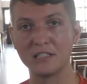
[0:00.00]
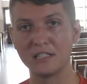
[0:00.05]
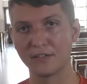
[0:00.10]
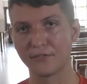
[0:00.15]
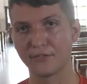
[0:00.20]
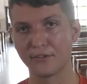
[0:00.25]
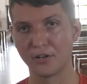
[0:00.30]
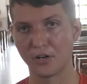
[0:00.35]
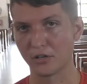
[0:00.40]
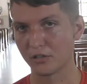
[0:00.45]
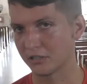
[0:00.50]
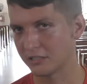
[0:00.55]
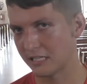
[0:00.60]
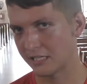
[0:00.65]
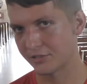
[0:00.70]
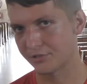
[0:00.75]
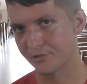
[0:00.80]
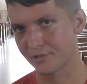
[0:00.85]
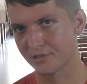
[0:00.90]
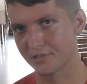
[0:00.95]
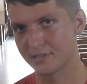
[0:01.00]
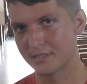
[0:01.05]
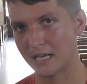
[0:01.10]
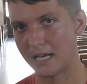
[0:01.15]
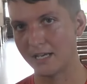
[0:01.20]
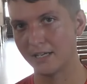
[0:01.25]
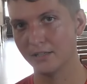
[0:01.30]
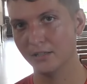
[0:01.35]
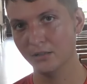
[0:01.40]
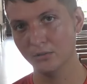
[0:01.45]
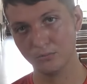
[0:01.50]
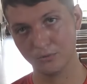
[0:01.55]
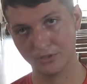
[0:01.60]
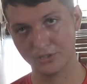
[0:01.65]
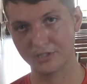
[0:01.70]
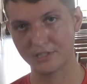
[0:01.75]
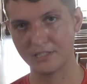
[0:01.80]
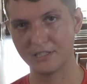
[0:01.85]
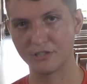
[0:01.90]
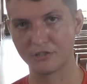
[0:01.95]
different architectural style, which
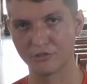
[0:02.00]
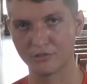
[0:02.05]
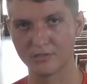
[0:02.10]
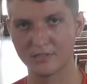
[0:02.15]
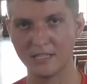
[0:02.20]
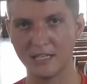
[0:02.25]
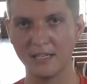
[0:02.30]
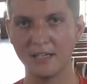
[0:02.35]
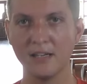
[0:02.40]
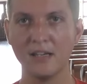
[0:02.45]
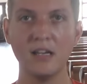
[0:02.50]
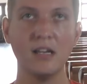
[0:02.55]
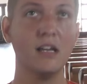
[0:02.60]
is interesting.